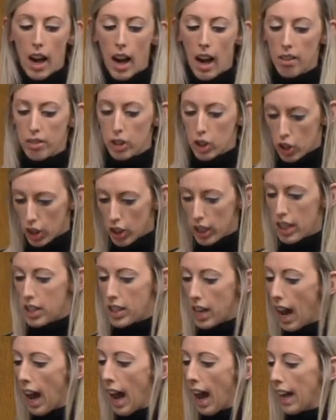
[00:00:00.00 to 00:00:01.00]
have a duty to
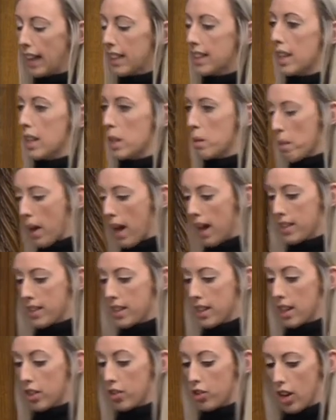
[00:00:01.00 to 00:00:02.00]
act in the
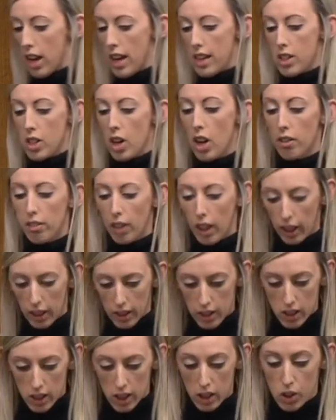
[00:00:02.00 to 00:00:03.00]
best interest of our
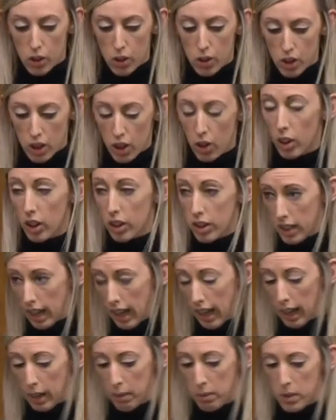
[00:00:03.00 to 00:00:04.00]
constituents at all
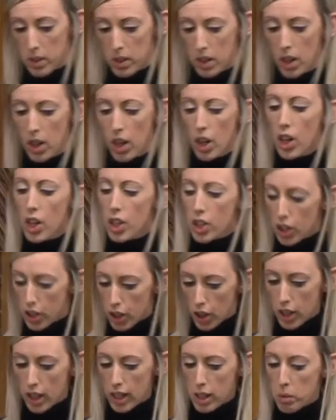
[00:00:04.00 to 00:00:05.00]
times. To
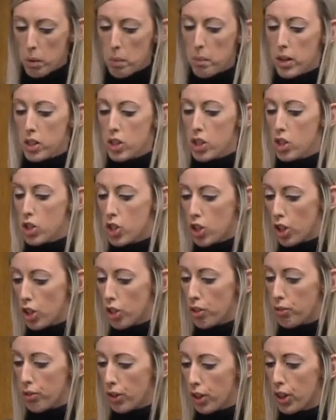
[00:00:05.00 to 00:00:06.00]
do this, we must ensure the
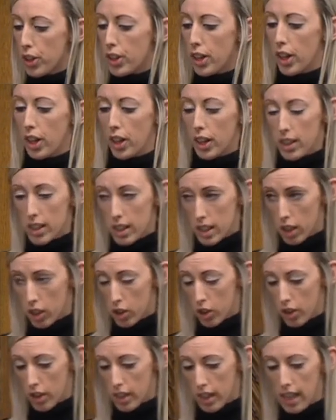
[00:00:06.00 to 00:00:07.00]
food that our
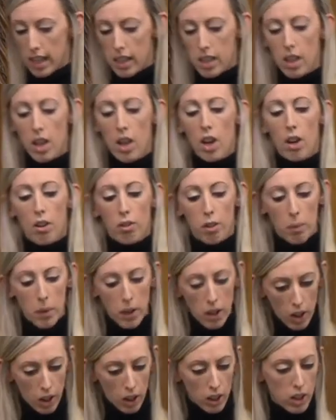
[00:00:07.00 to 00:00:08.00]
constituents eat, from the
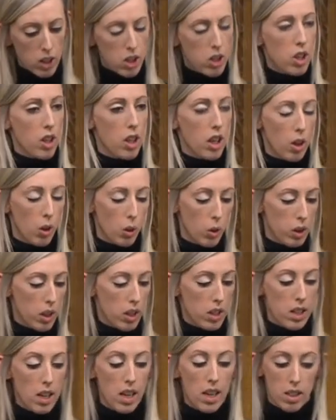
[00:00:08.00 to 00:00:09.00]
youngest to the
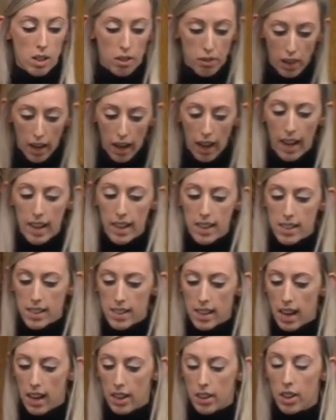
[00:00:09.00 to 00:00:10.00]
oldest, is of the highest
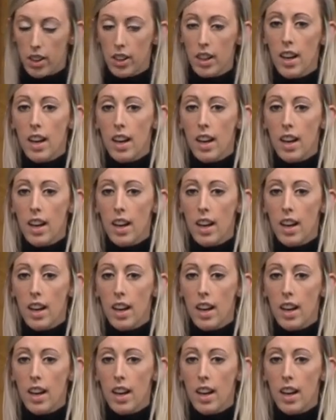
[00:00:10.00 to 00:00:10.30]
standard,